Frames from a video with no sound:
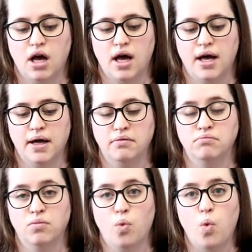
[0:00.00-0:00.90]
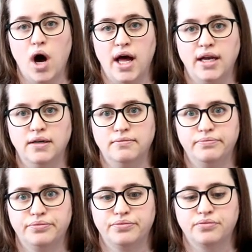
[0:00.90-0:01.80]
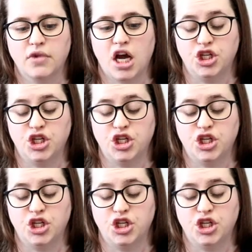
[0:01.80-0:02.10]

what I